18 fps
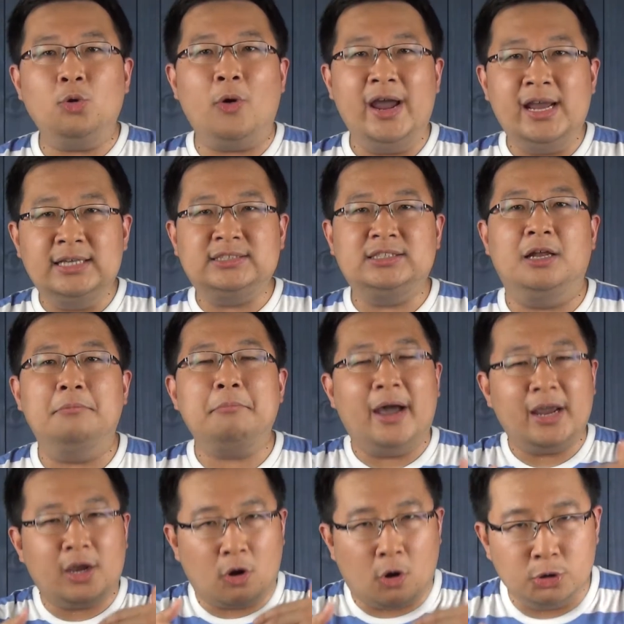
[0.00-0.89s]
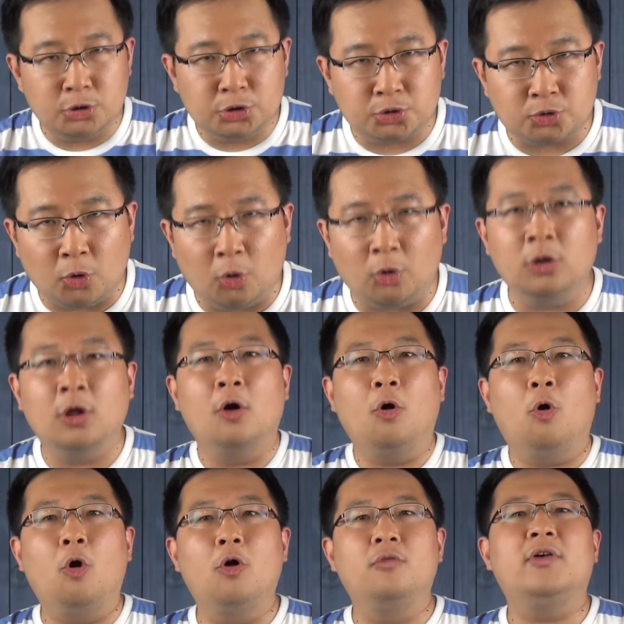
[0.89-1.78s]
do I assert my
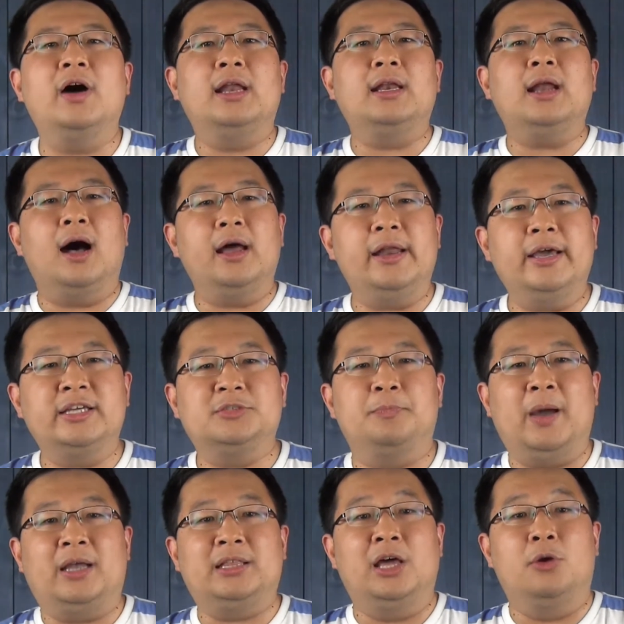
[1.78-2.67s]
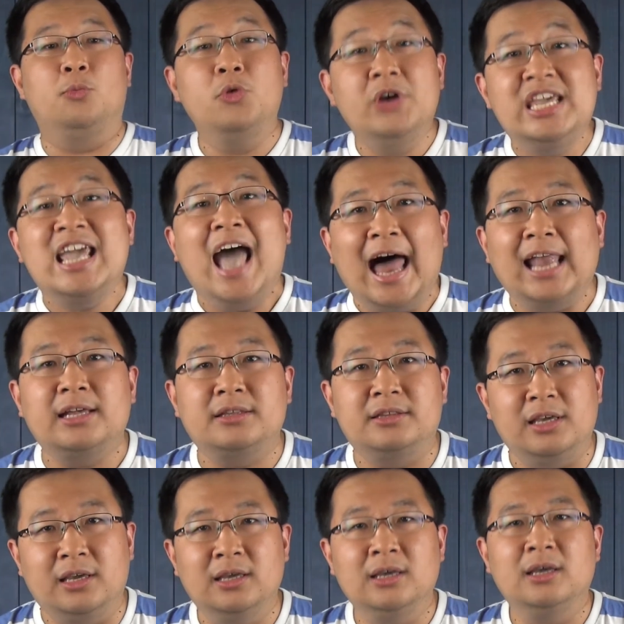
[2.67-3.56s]
control over an unexpected
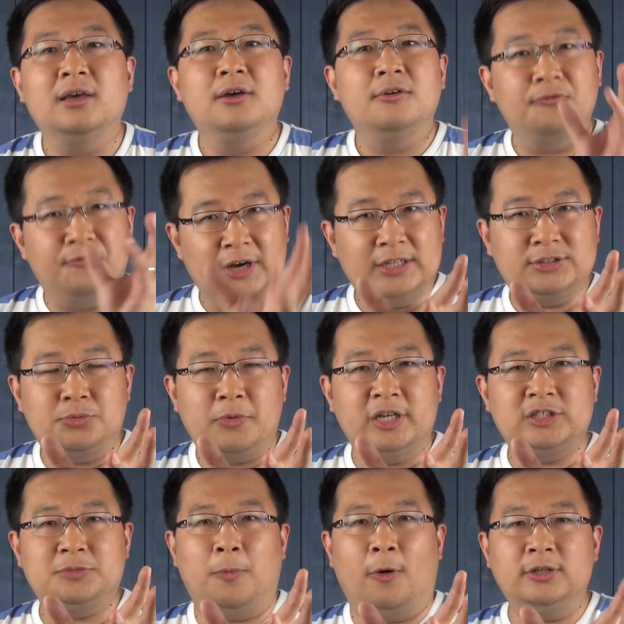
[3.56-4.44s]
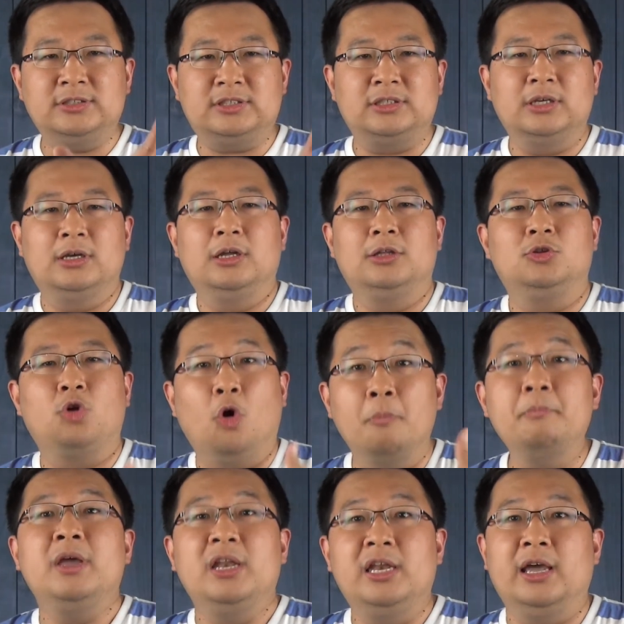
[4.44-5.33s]
reality? First response,
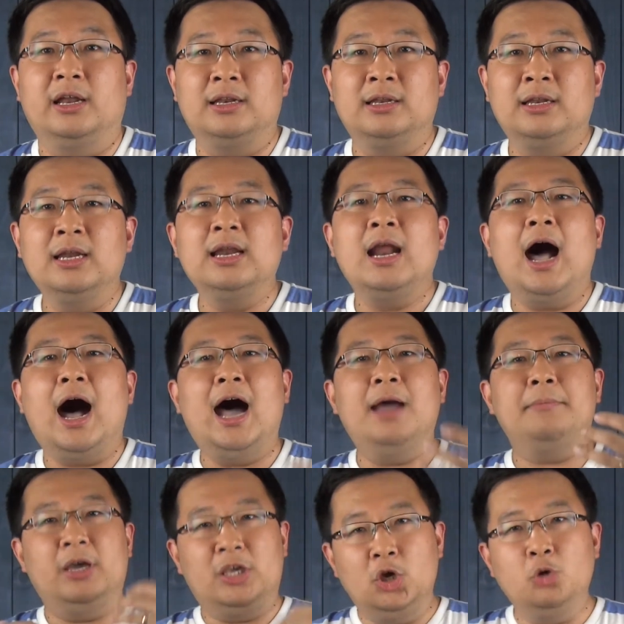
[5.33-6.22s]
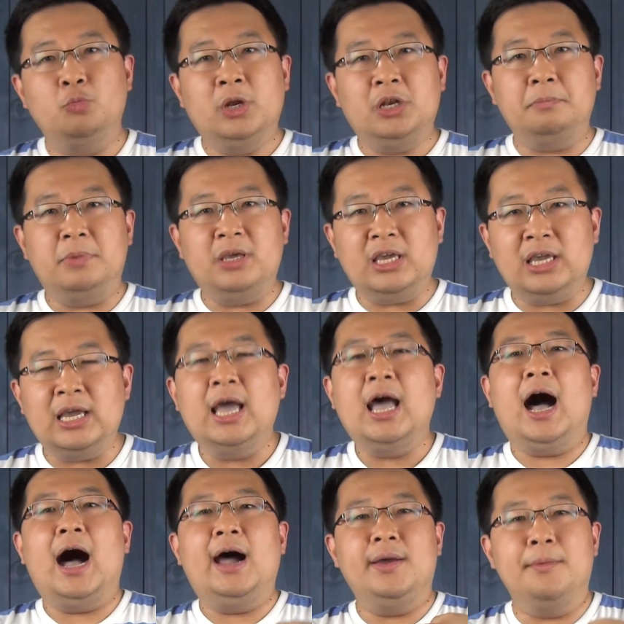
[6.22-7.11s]
dominion. I'm a human being,
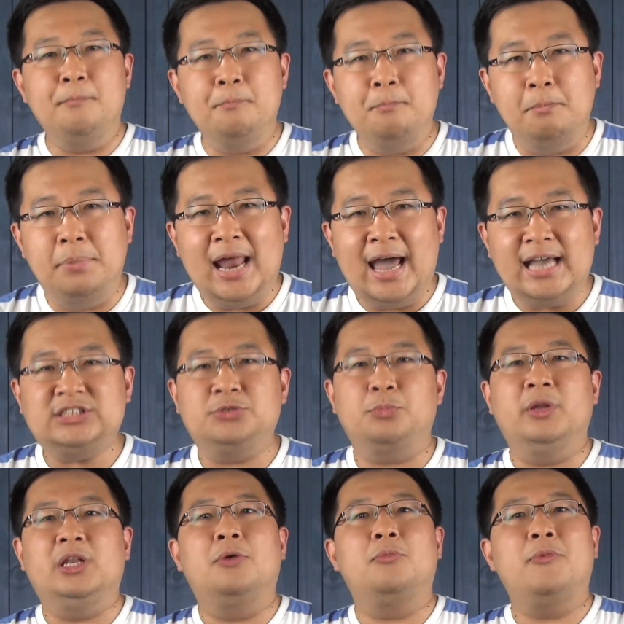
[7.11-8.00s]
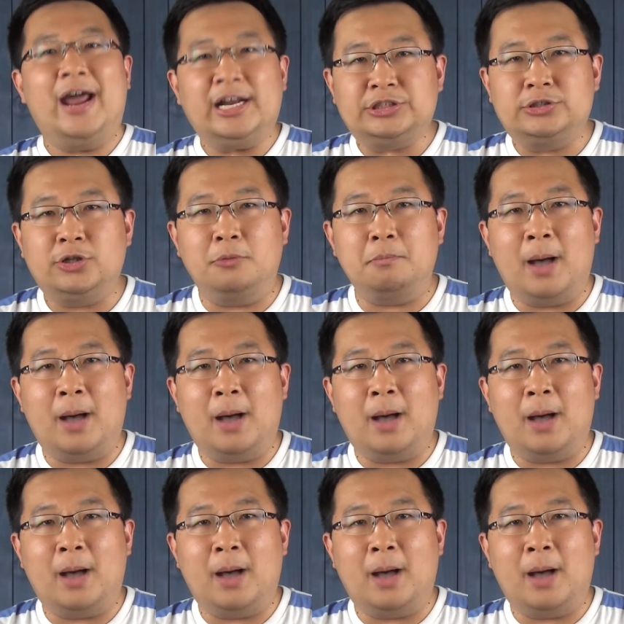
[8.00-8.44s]
I am blessed with a rational